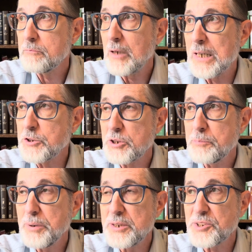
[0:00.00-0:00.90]

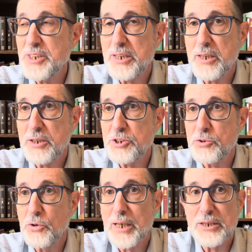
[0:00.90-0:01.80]
100 BC
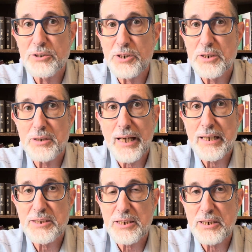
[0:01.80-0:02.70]
to 100
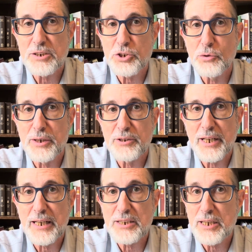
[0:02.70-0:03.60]
AD, 200
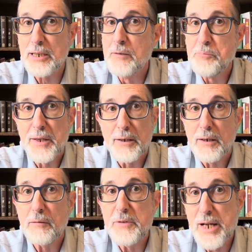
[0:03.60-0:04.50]
AD.
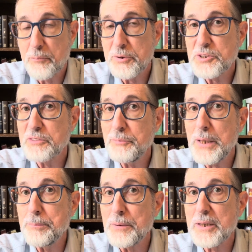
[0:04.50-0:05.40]
Numbers of
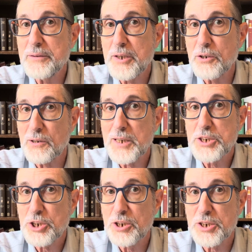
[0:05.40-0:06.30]
people in the early
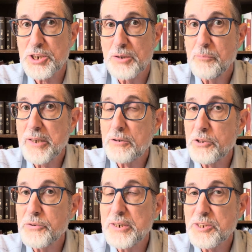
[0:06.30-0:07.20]
church,
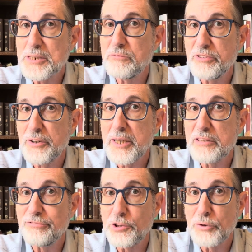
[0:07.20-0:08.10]
including some very
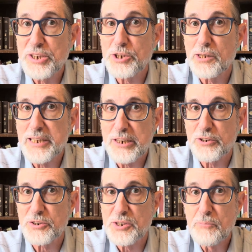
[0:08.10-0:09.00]
influential
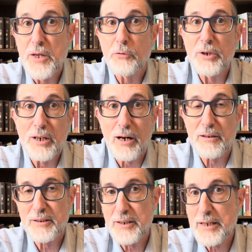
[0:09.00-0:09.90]
leaders,
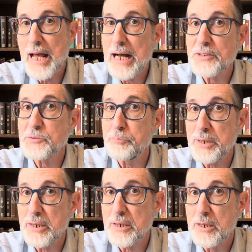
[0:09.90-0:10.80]
regarded it as
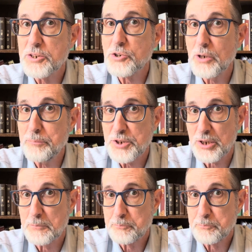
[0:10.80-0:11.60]
being scripture.